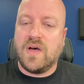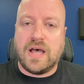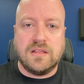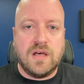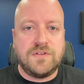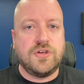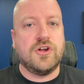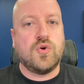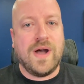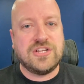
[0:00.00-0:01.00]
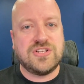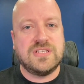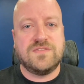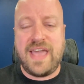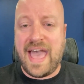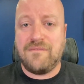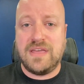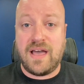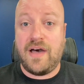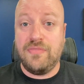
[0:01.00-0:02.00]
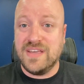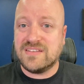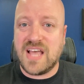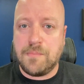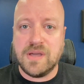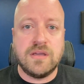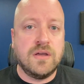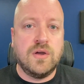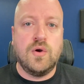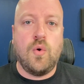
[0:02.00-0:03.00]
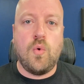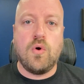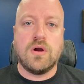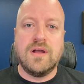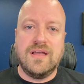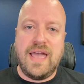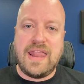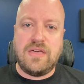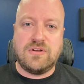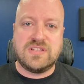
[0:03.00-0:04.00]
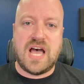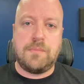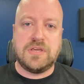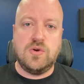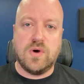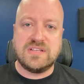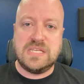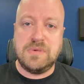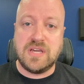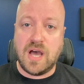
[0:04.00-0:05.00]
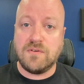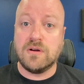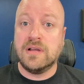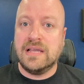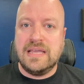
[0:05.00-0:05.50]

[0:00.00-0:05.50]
I'd love to know your questions if you have any on this topic or any other topic you want to see me cover,